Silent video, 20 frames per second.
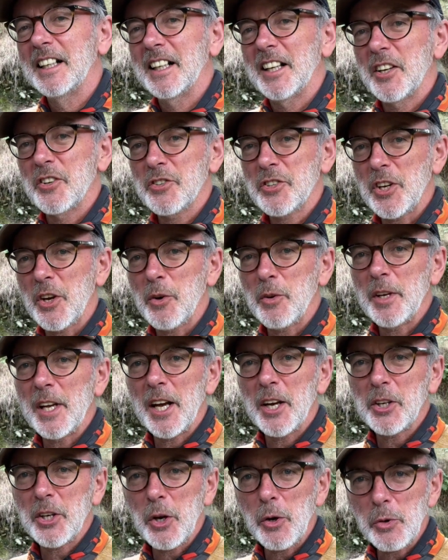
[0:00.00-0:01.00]
And so, yeah,
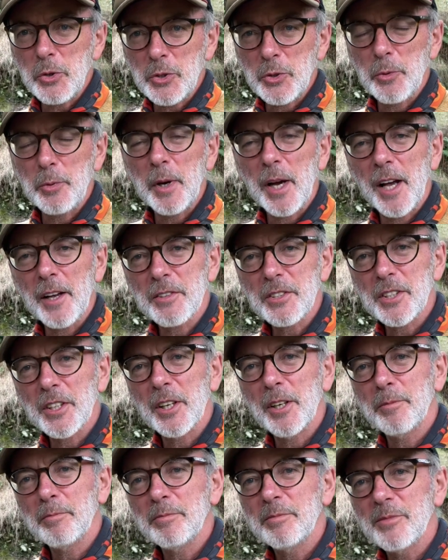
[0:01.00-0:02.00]
coastal paths
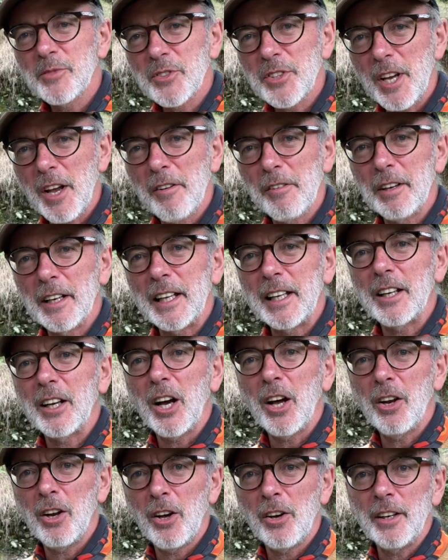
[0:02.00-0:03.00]
are generally
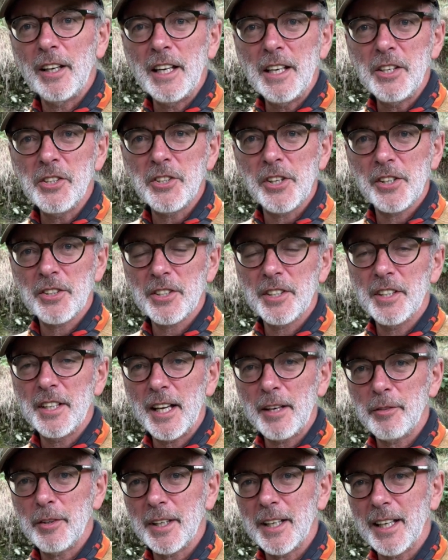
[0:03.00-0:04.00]
a lot easier to
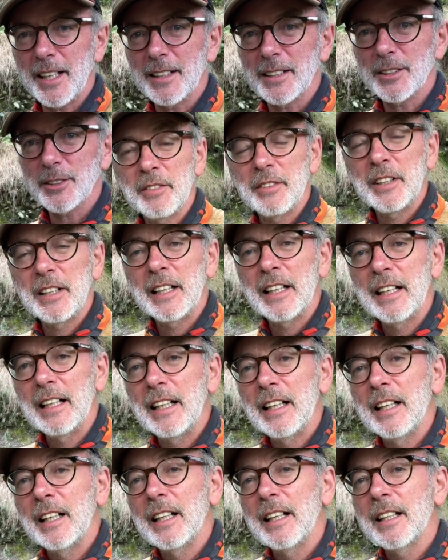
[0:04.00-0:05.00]
navigate.
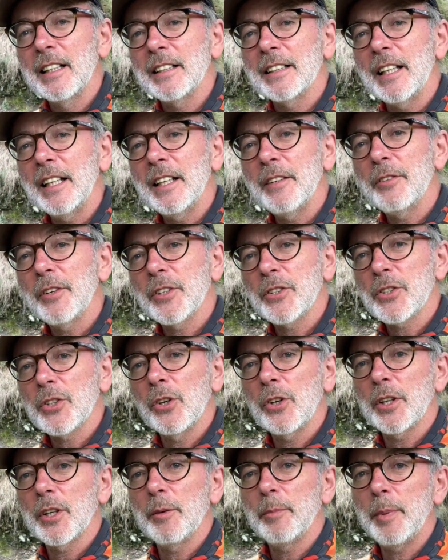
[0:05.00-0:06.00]
Then if we
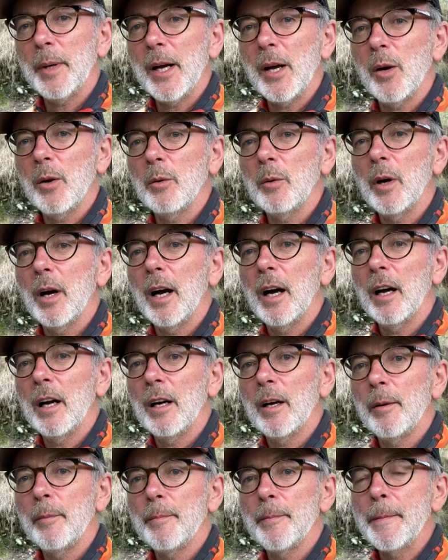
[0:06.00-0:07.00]
talk about
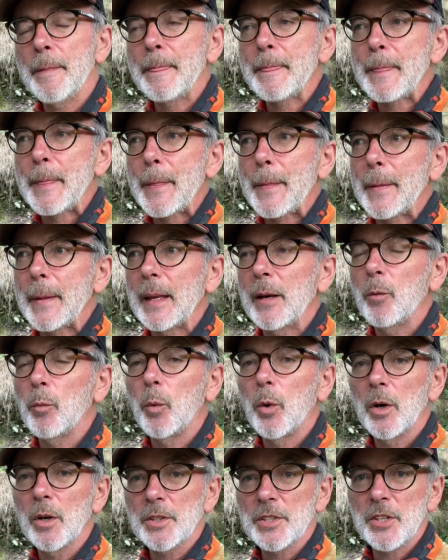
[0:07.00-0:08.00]

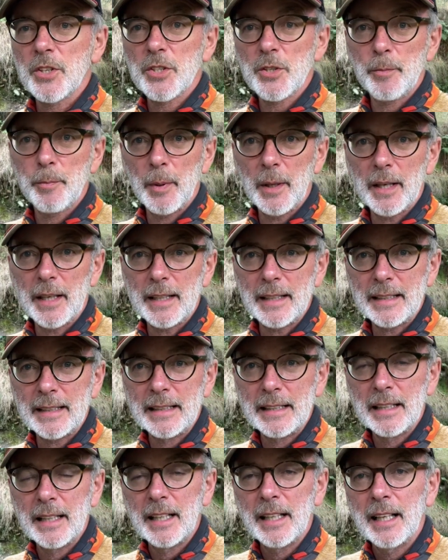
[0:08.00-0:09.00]
water supply.
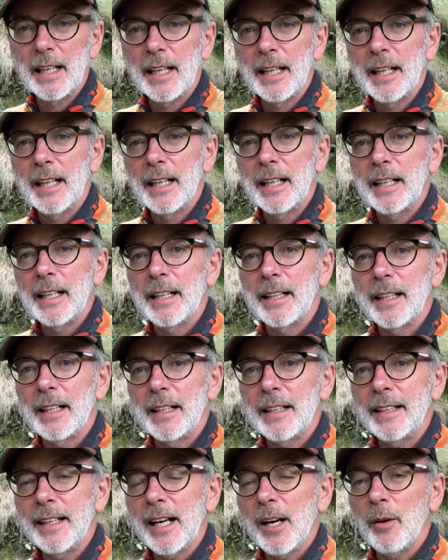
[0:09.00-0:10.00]

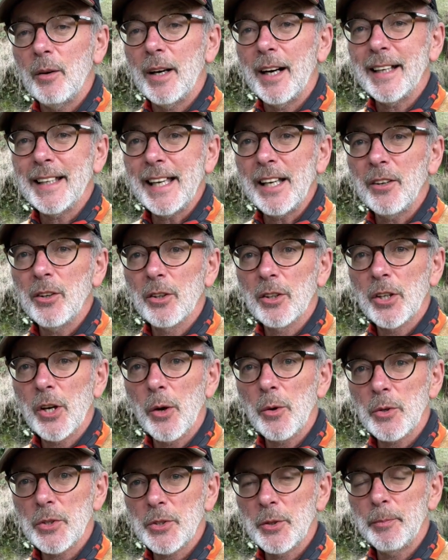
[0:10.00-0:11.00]
Now, again, on
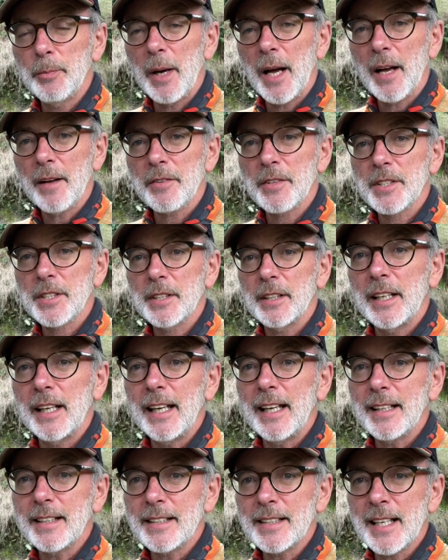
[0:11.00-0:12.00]
coastal paths,
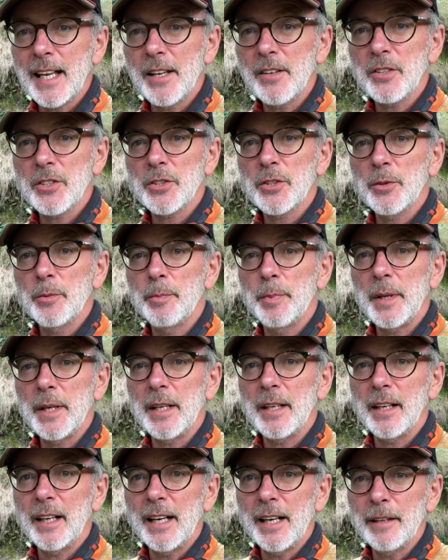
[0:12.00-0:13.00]
it tends to
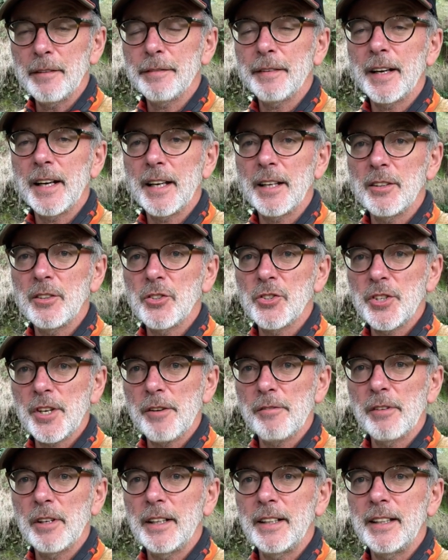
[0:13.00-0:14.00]
be, I find,
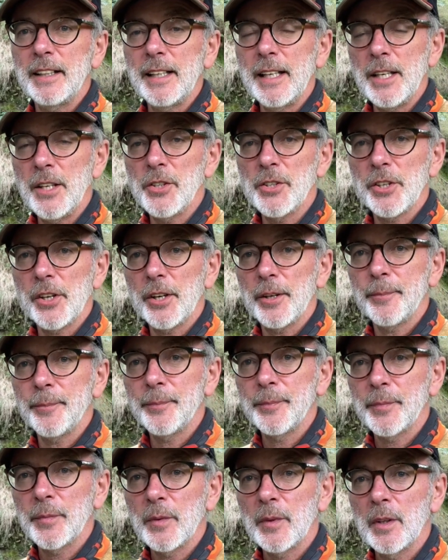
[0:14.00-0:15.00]
generally easier.
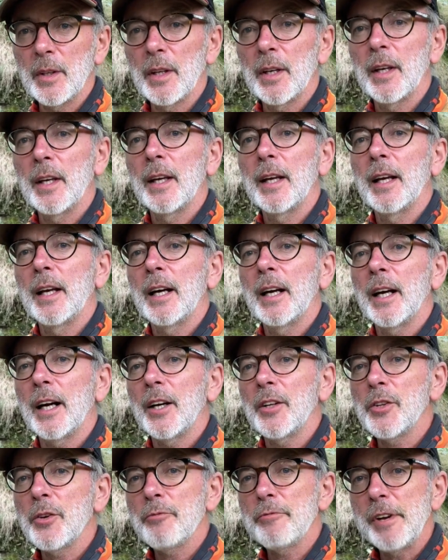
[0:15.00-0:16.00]

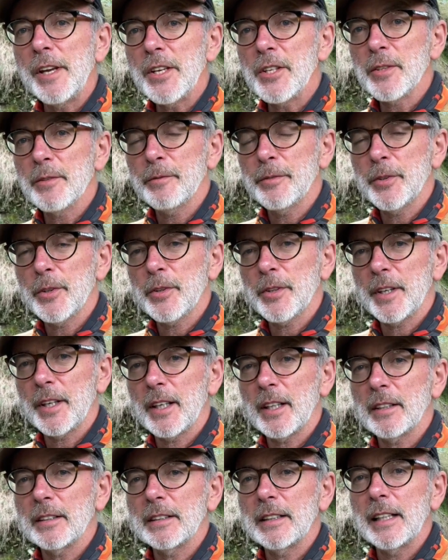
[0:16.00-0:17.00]
And the reason for
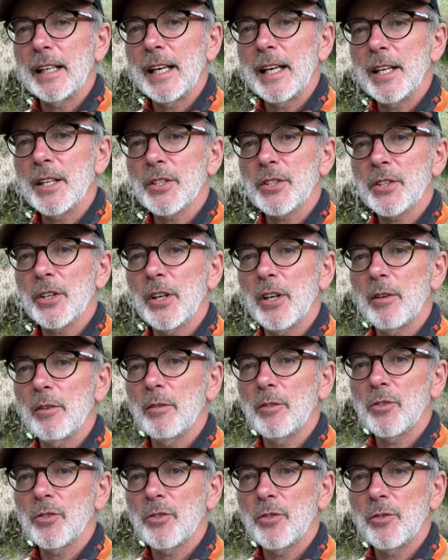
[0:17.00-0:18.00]
that is that
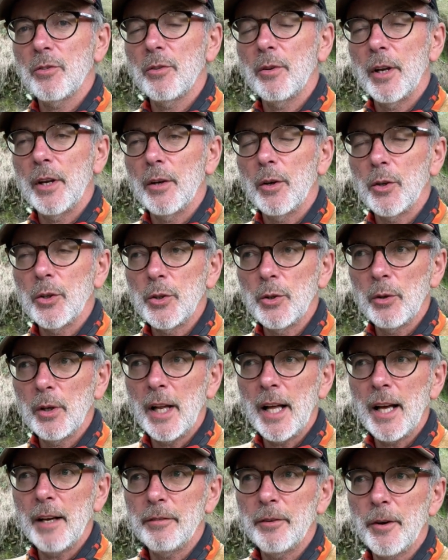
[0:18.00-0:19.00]
you'll
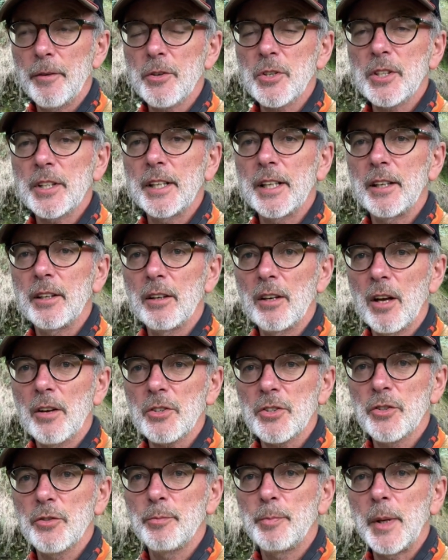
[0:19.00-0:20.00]
have obviously
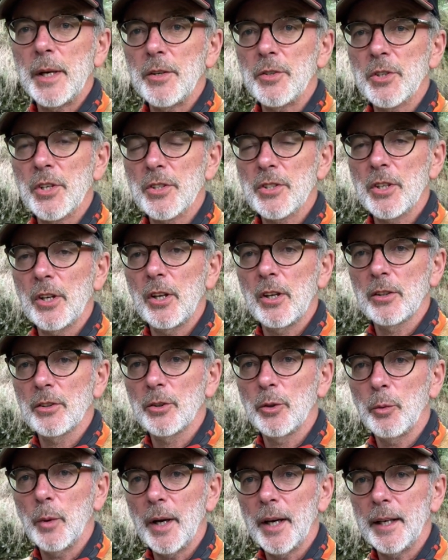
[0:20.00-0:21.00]
lots of beaches along the
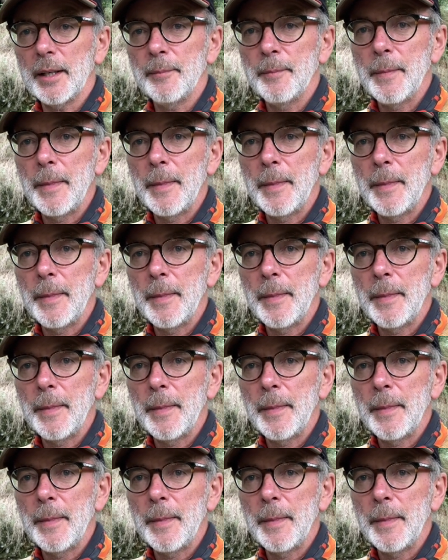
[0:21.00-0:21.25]
way.